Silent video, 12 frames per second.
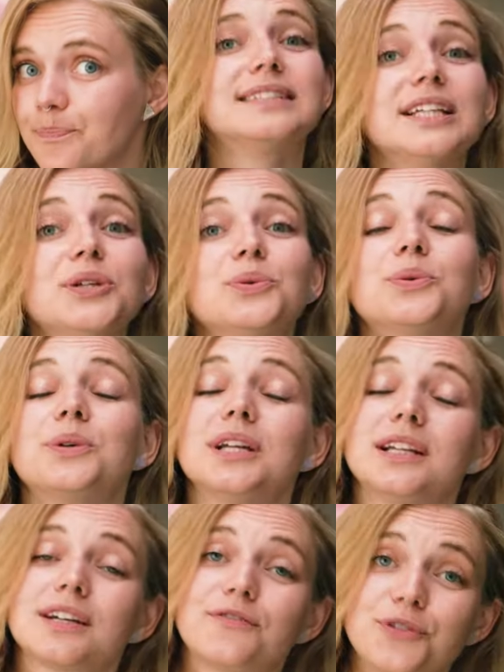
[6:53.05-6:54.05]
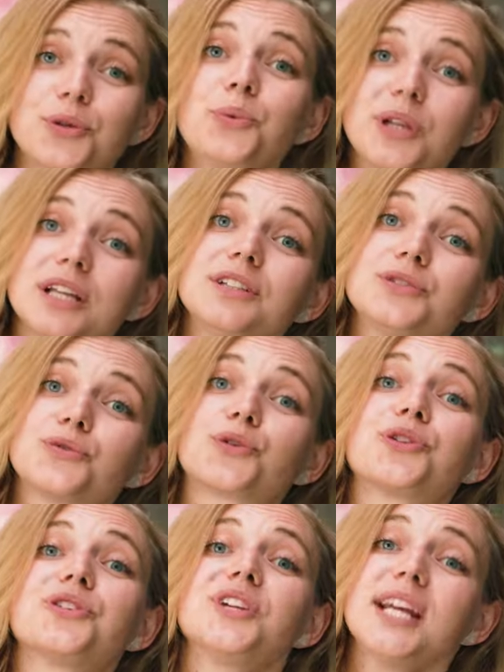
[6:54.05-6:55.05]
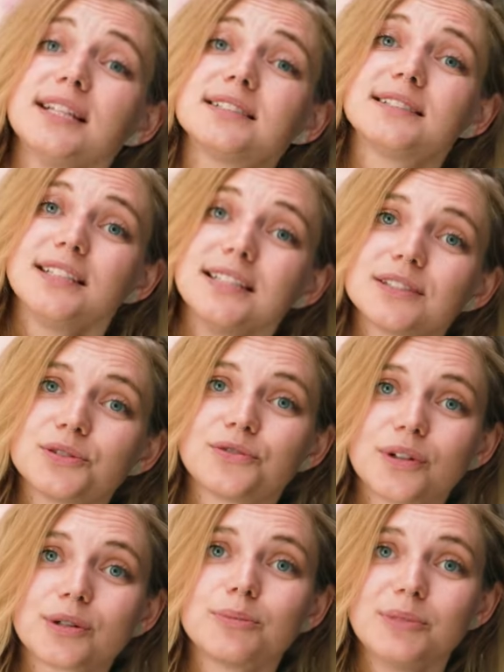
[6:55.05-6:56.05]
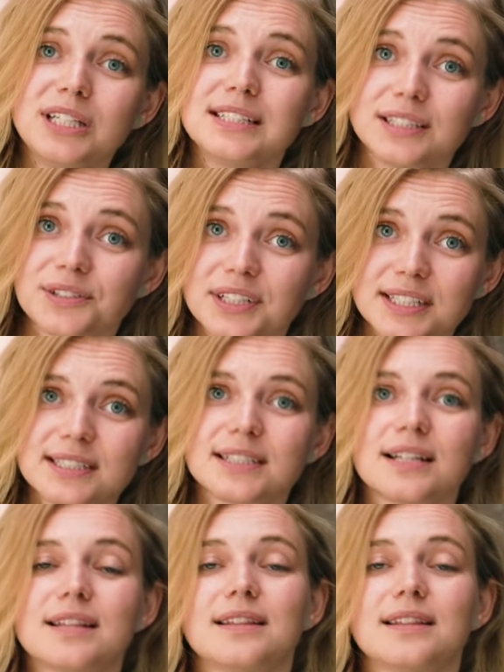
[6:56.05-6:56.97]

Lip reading: See you in a few weeks for the next season of our mini-series